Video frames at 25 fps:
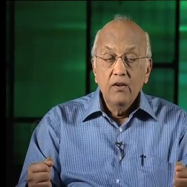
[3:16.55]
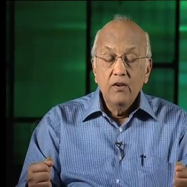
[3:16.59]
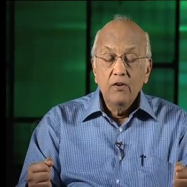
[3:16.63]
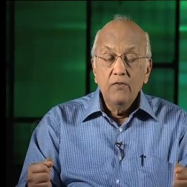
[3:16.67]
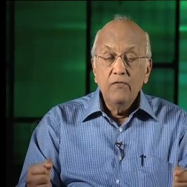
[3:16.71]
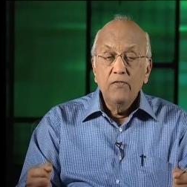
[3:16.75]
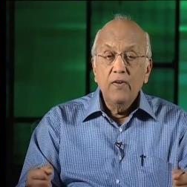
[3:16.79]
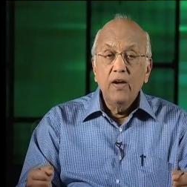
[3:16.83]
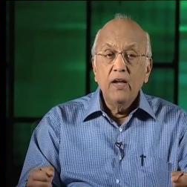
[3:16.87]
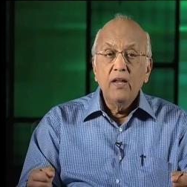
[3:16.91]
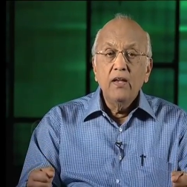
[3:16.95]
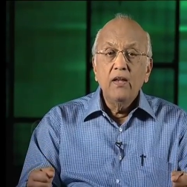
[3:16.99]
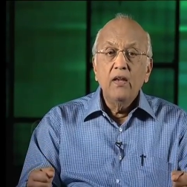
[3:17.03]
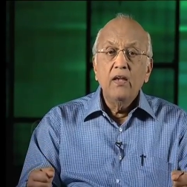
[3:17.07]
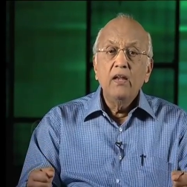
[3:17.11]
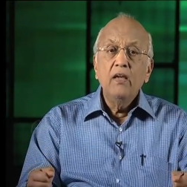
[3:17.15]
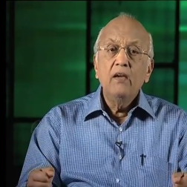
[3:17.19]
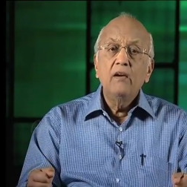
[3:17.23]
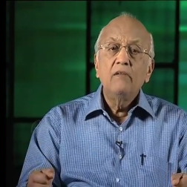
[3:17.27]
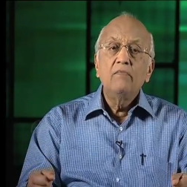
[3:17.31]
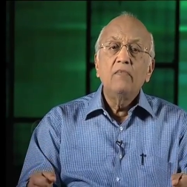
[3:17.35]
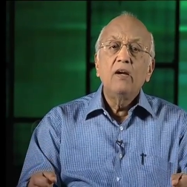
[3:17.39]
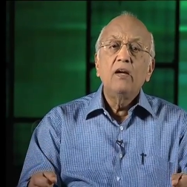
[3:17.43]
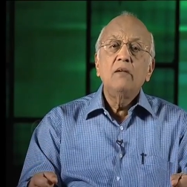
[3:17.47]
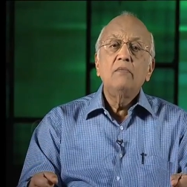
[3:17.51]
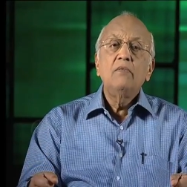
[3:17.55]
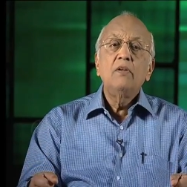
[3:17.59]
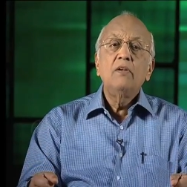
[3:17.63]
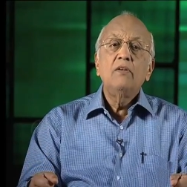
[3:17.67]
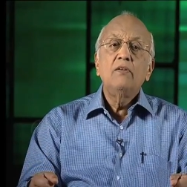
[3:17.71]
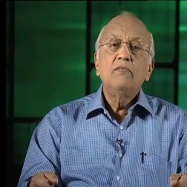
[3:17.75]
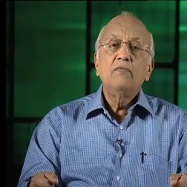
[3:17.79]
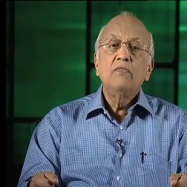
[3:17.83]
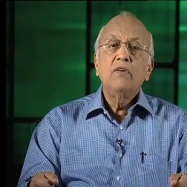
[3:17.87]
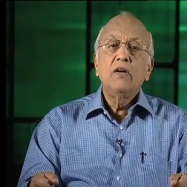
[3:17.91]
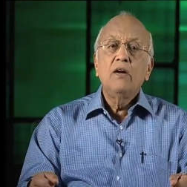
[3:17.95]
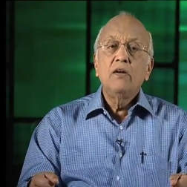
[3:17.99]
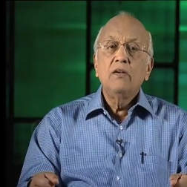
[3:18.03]
Do you find any
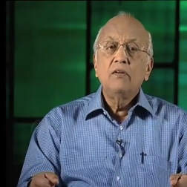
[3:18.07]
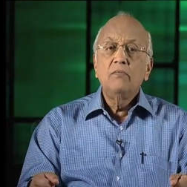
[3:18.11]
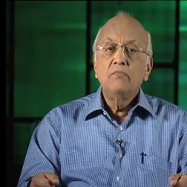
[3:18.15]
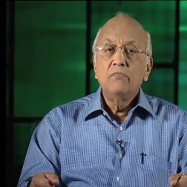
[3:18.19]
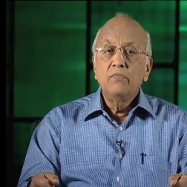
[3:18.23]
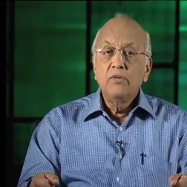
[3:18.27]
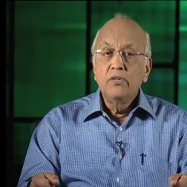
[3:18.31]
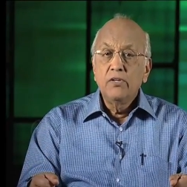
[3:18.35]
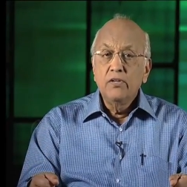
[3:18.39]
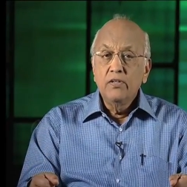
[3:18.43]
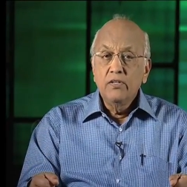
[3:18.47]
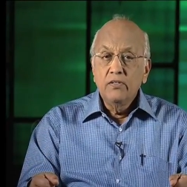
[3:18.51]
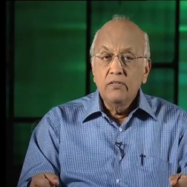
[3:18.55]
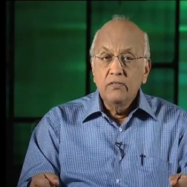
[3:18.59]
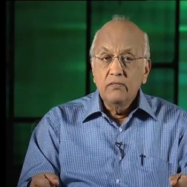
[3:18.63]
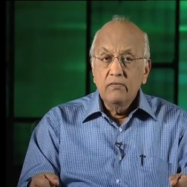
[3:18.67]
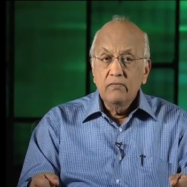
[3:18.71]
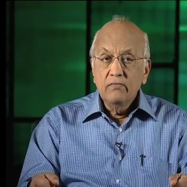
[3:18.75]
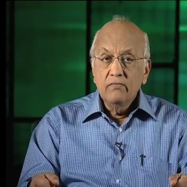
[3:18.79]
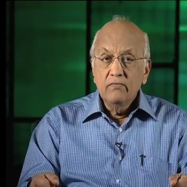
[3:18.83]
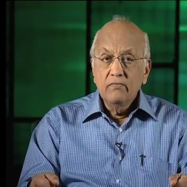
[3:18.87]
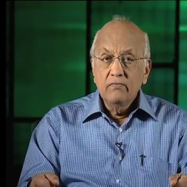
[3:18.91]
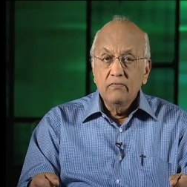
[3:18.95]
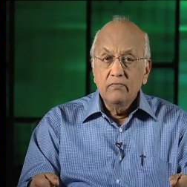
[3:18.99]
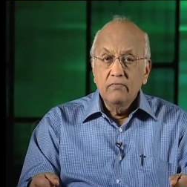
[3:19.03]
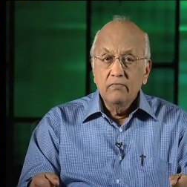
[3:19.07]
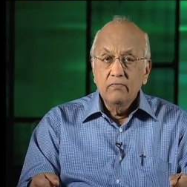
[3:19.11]
commandment of God a burden?